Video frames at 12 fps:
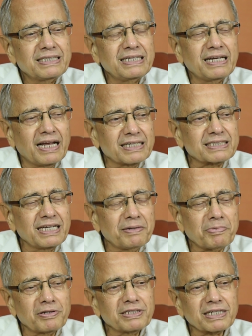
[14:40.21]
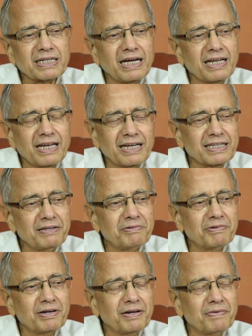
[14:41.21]
See, large-scale project, I'll give
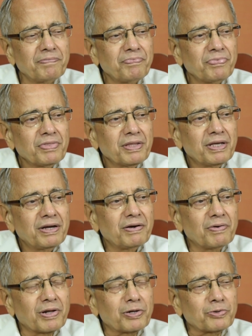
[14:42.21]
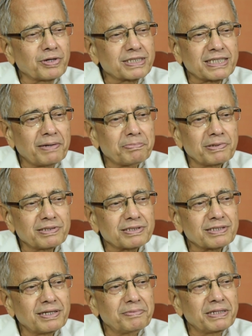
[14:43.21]
one or two
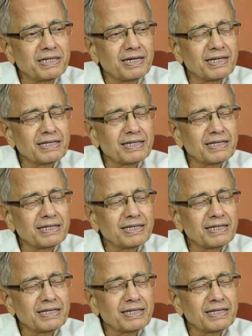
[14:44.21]
examples. I mean,